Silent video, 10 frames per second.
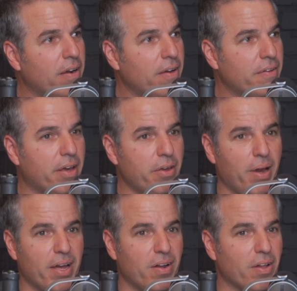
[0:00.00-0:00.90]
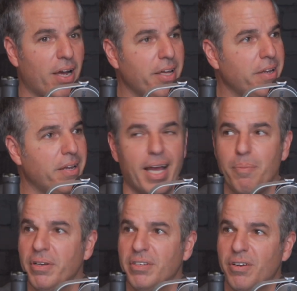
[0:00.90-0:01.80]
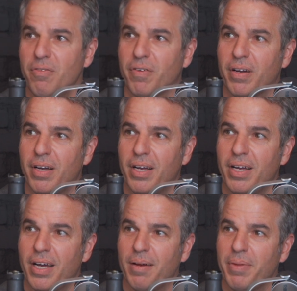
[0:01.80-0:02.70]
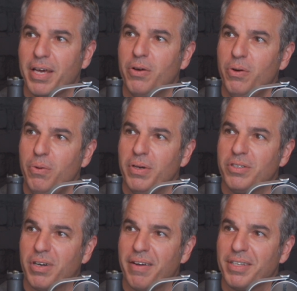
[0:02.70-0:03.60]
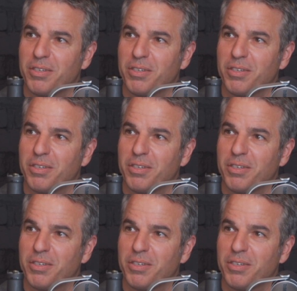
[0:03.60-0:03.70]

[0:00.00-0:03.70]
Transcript: Yeah. that you had online, and the guy brings it over. I'm like, who is driving this